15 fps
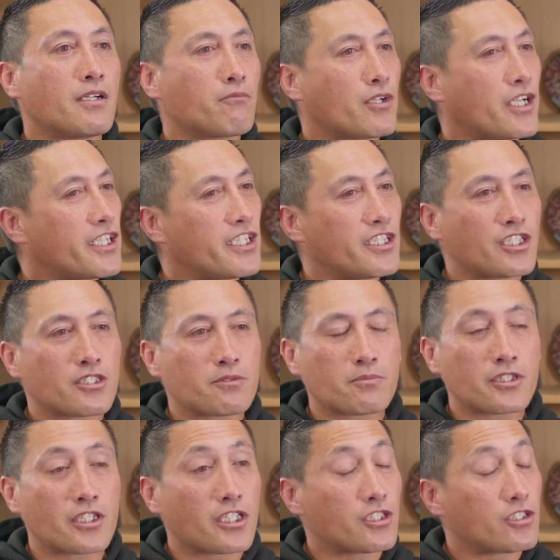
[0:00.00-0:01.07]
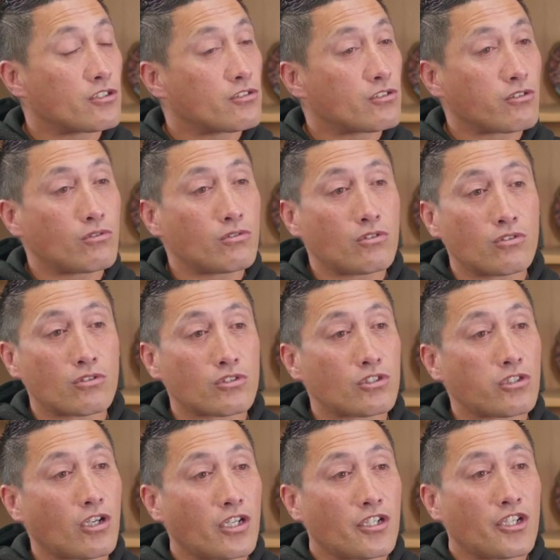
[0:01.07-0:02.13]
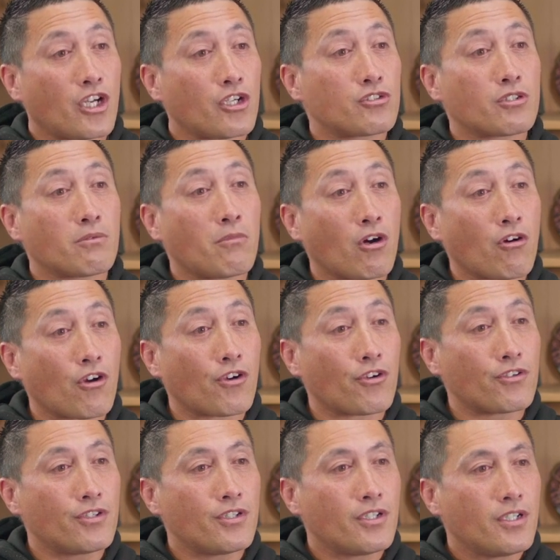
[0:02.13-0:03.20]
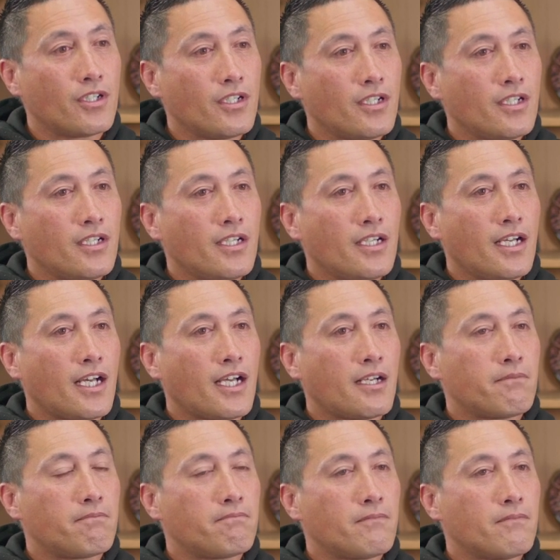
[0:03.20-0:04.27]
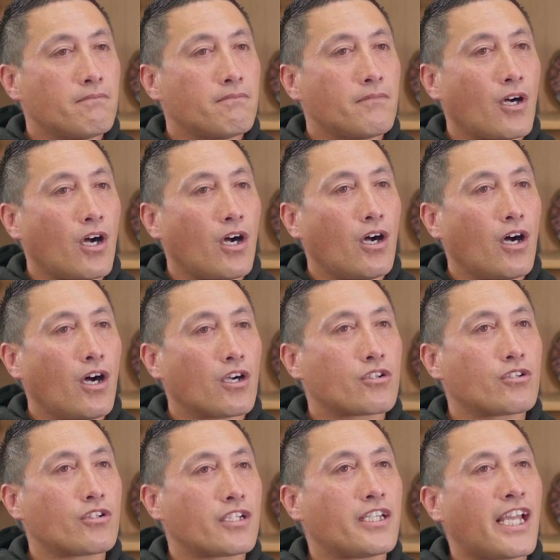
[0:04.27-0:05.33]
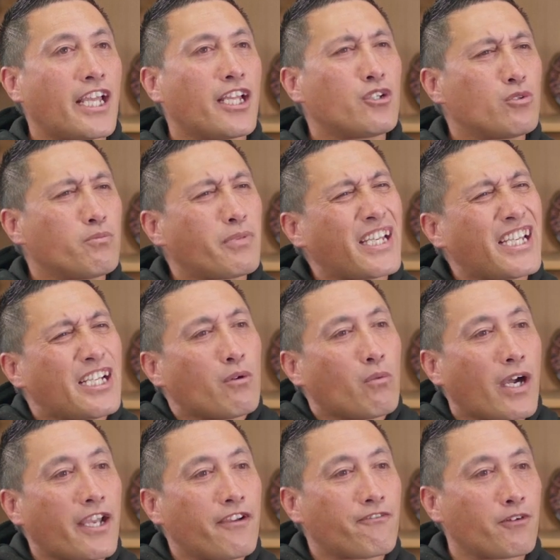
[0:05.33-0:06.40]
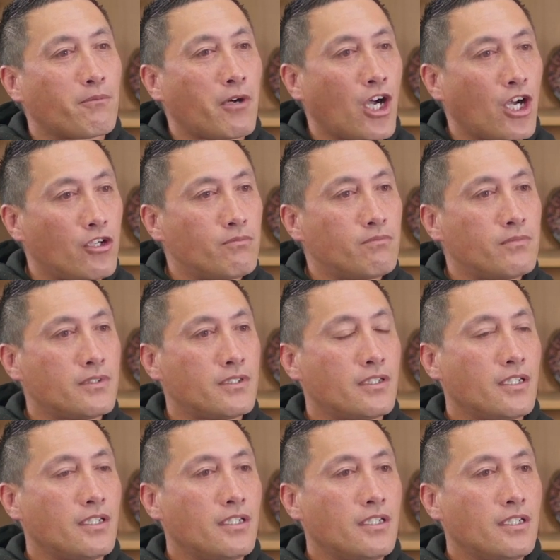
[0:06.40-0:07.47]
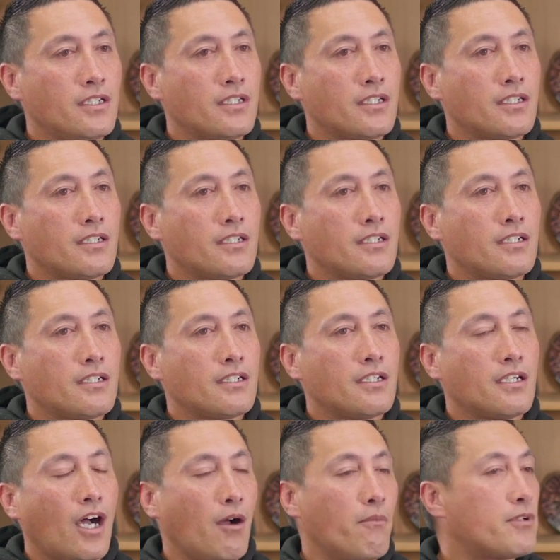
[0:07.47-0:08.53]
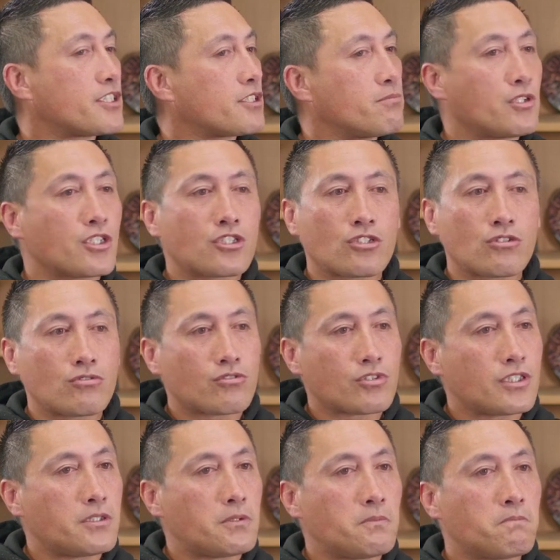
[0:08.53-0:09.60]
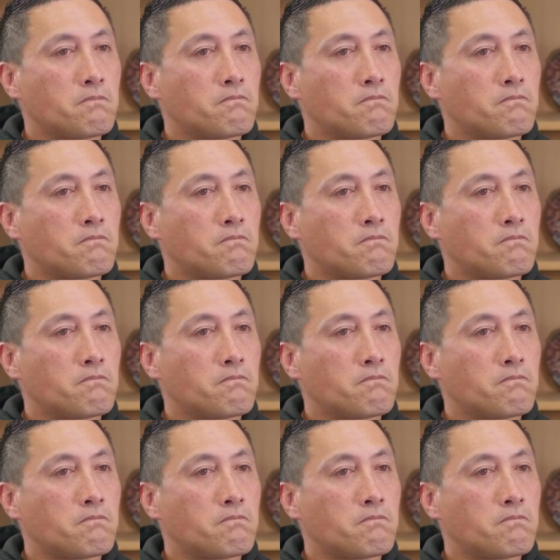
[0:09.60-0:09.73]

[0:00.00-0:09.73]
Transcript: breaking those protection orders like no tomorrow. I couldn't handle being away from home. I missed my children.